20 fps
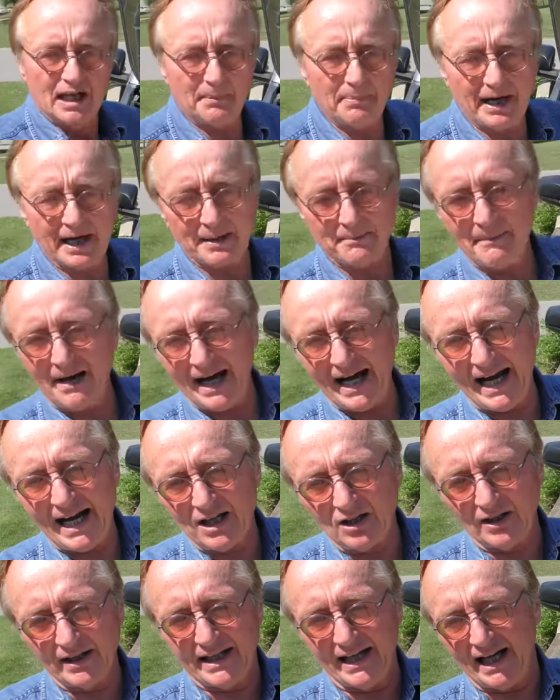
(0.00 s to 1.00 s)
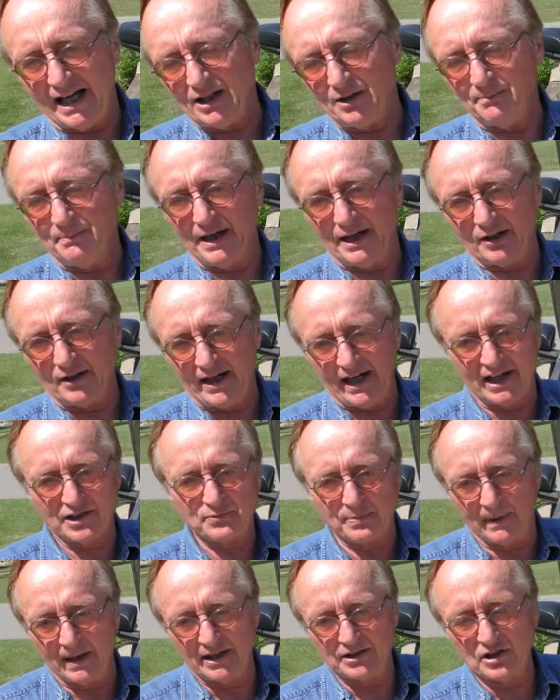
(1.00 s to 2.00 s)
about a mile a gallon better
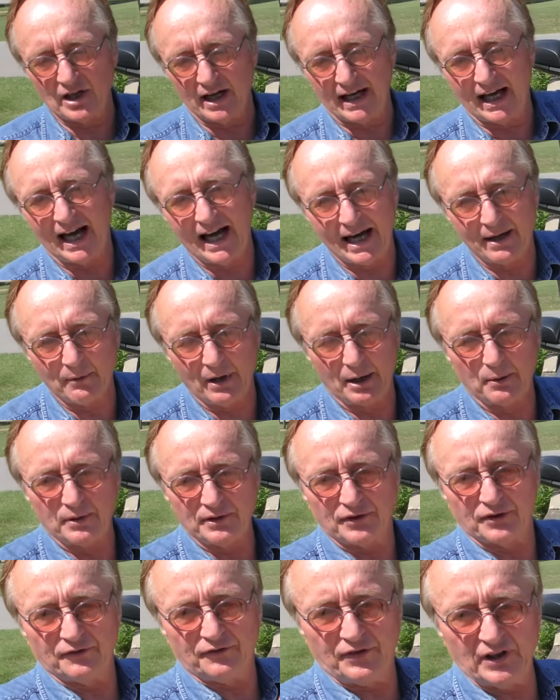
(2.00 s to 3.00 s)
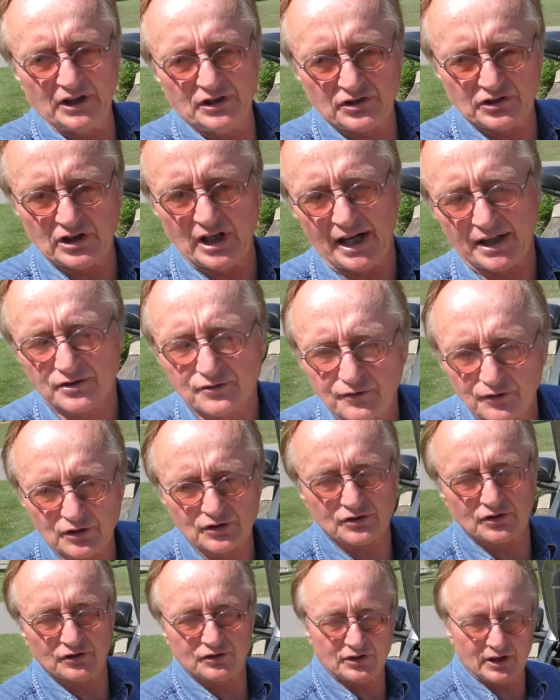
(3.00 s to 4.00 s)
gas mileage on a highway with the V6
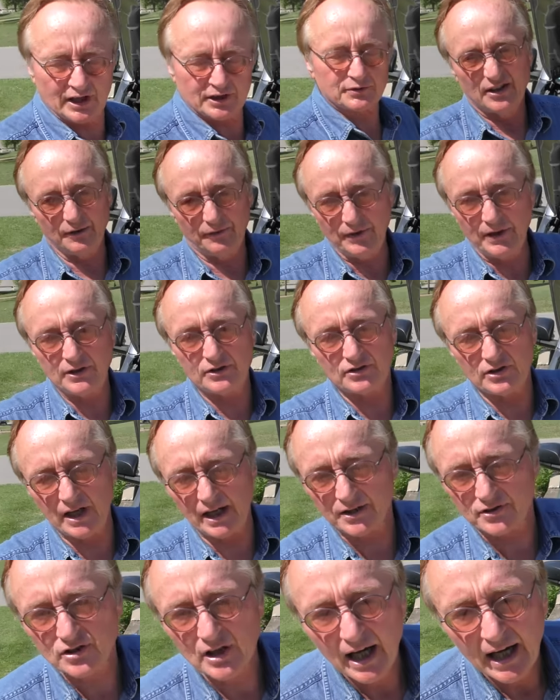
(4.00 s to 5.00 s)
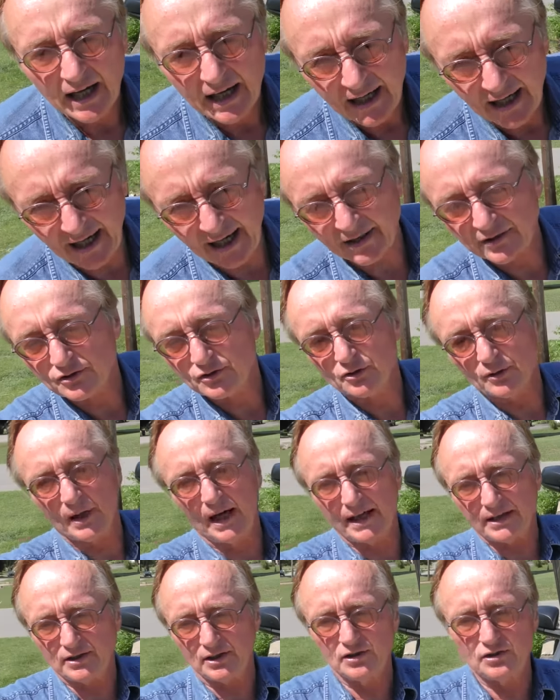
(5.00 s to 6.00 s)
versus this. The V6 has
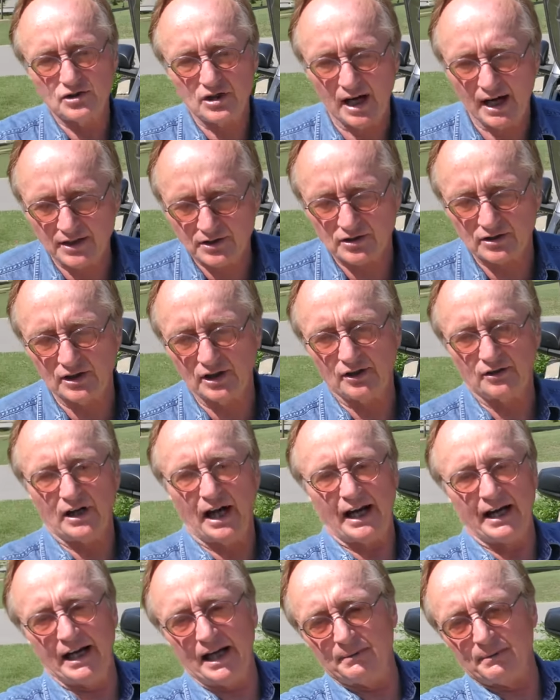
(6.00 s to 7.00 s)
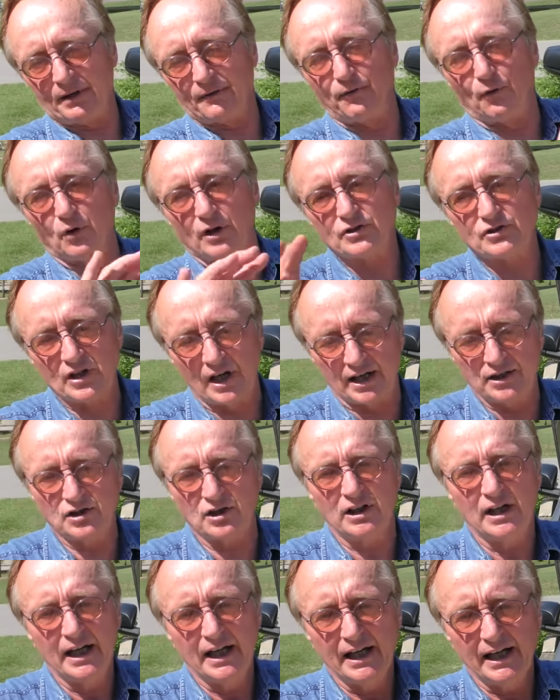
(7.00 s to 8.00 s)
direct injection, a dynamic force
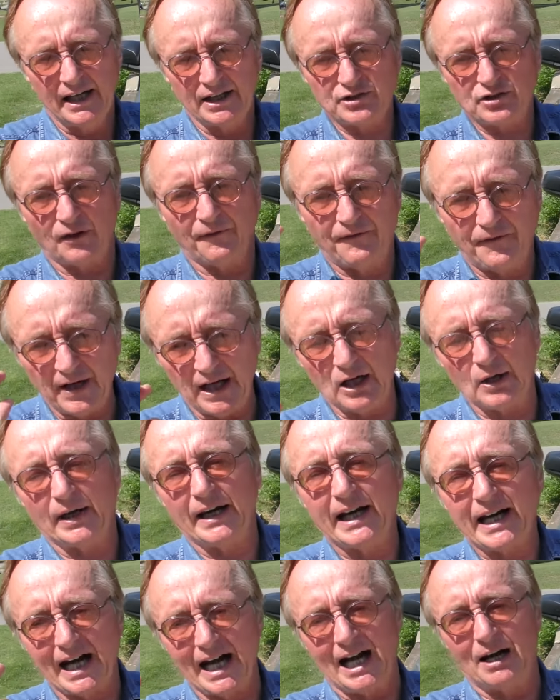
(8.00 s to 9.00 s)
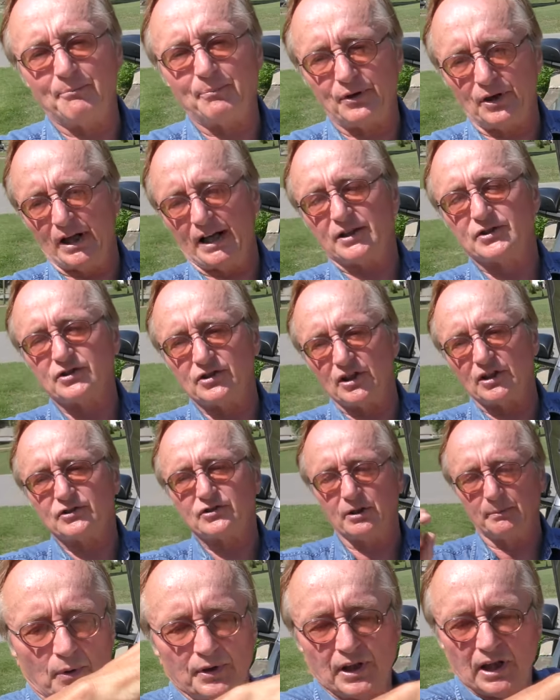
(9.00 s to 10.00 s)
engine. It's a very complex
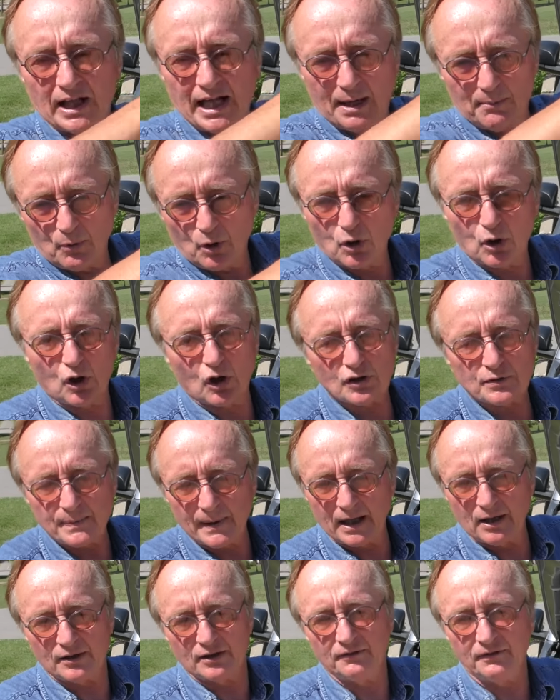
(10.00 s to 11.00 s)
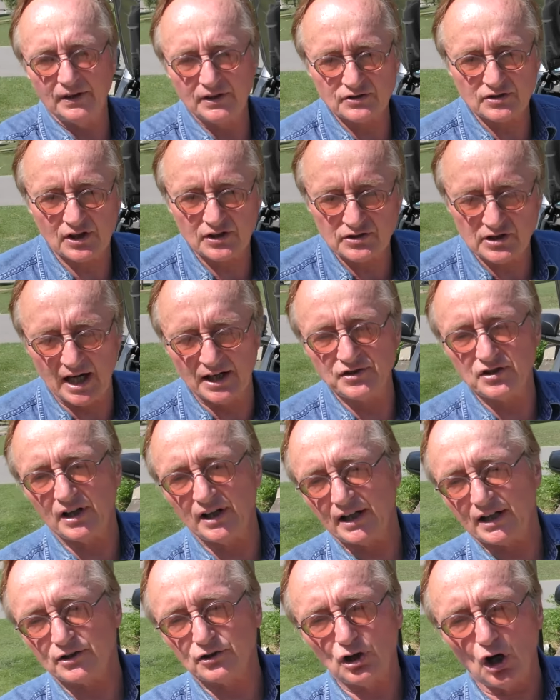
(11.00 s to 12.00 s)
system with a lot more horsepower in the V6 engine
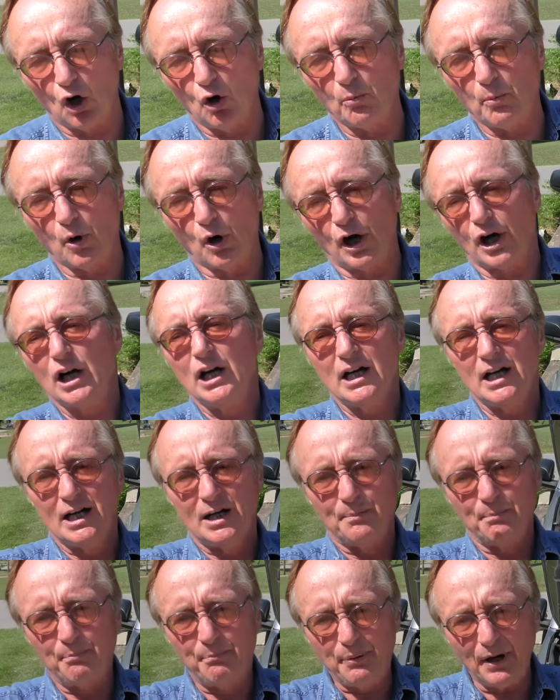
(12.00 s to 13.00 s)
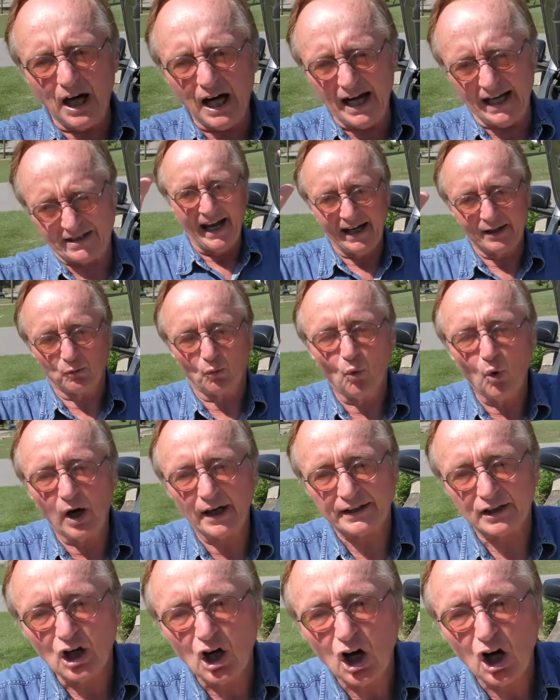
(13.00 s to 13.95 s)
and can tow more. But at what